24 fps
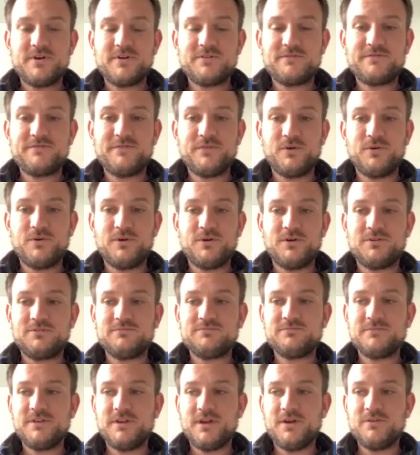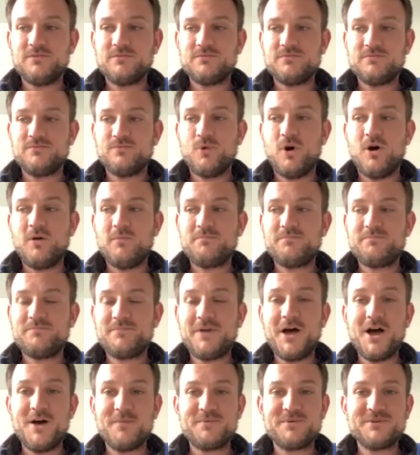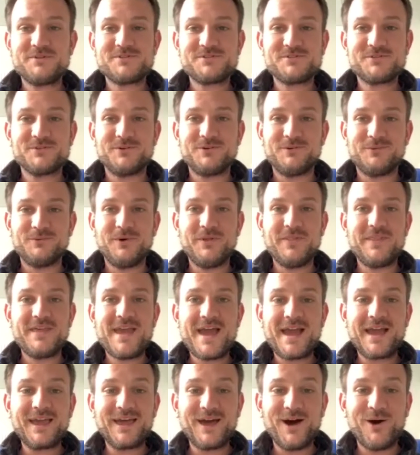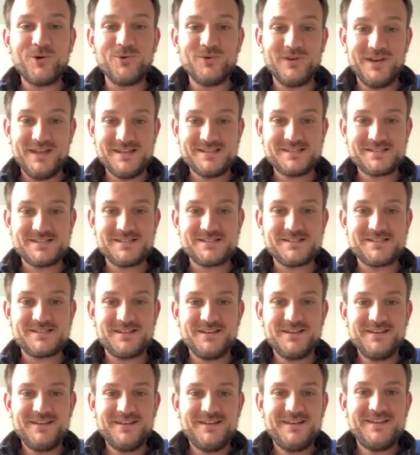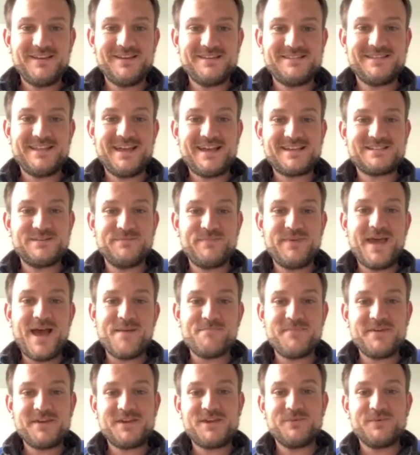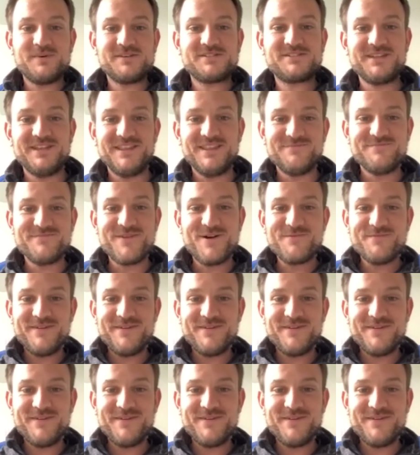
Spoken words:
for, what purpose or what the end goal is that's a bit ambiguous at the moment.